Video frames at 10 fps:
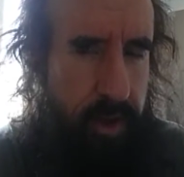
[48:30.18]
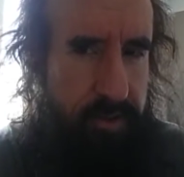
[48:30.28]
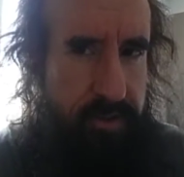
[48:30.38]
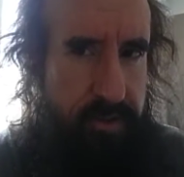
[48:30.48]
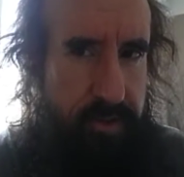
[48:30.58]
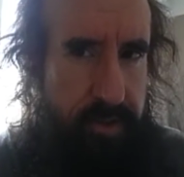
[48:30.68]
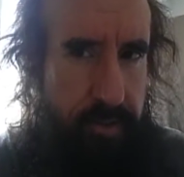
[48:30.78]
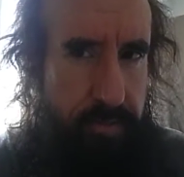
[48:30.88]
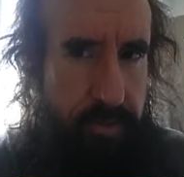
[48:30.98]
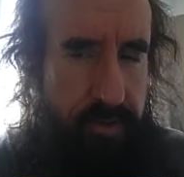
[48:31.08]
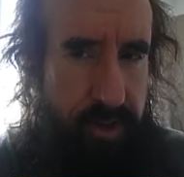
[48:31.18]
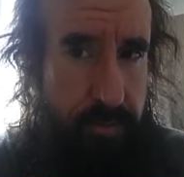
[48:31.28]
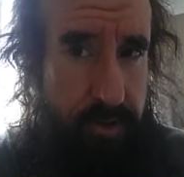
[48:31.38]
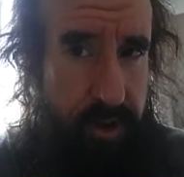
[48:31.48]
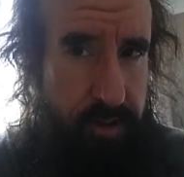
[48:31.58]

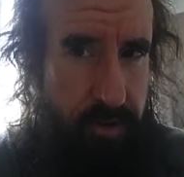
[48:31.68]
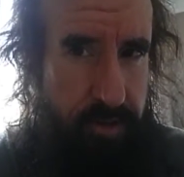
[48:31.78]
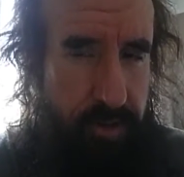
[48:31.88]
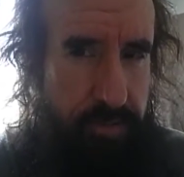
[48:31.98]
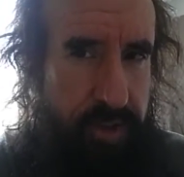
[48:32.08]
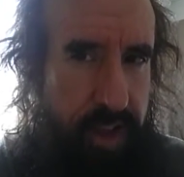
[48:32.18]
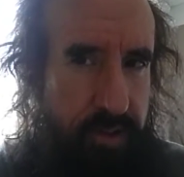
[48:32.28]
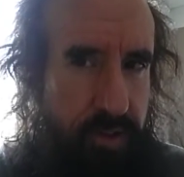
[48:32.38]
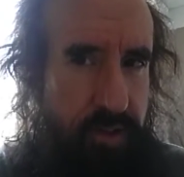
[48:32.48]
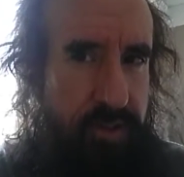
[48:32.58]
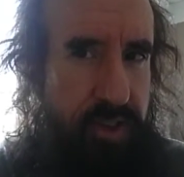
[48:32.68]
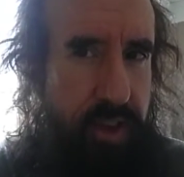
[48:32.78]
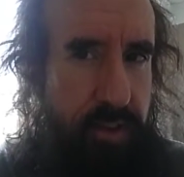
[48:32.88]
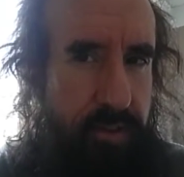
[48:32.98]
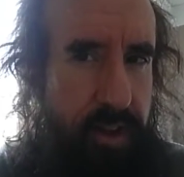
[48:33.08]
subject or a substantial
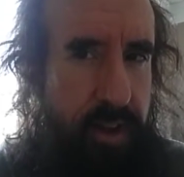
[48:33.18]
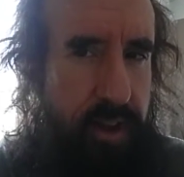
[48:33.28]
self